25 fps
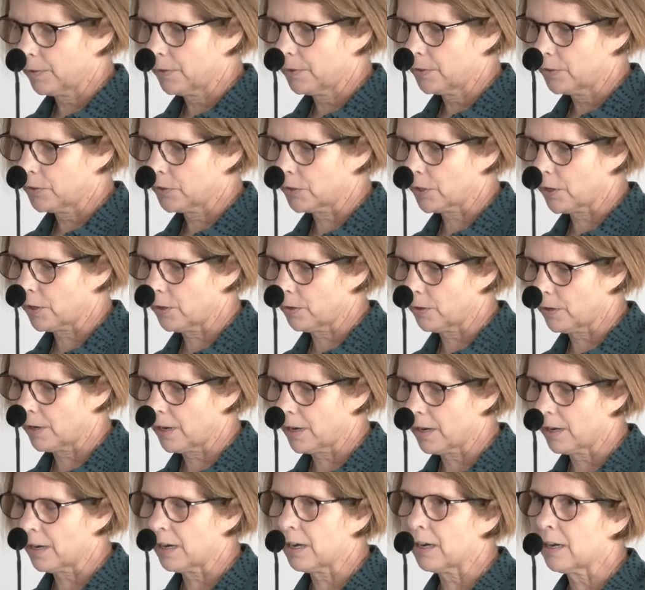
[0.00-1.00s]
So
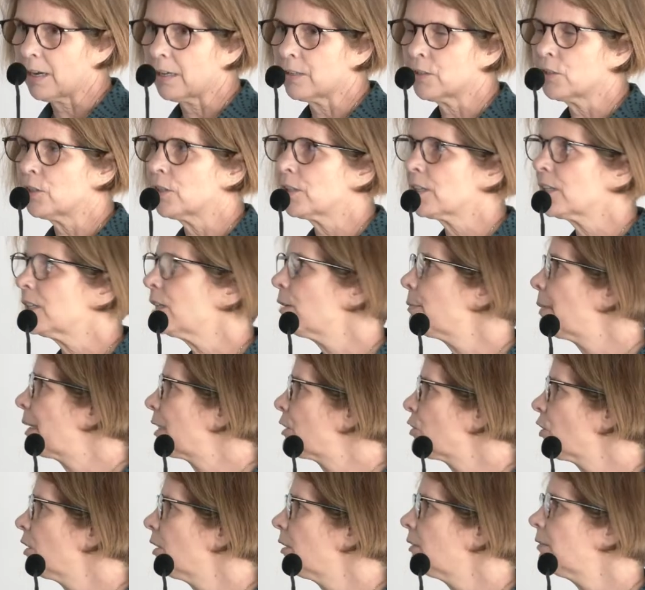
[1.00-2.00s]
as you can
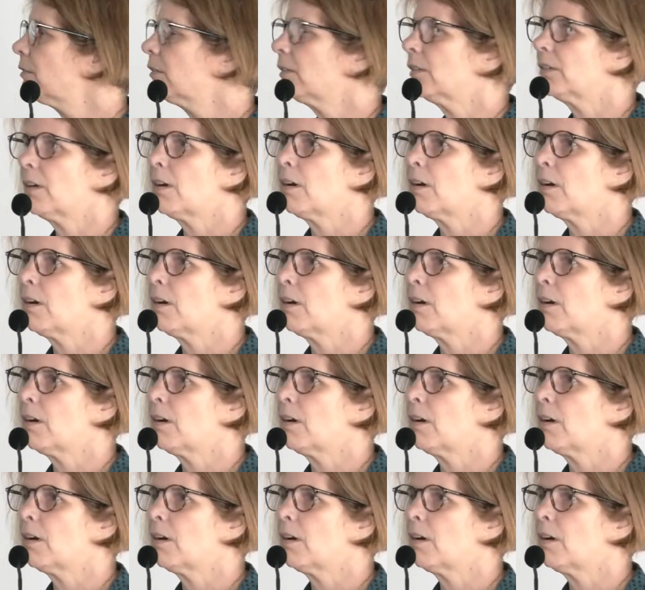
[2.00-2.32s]
imagine,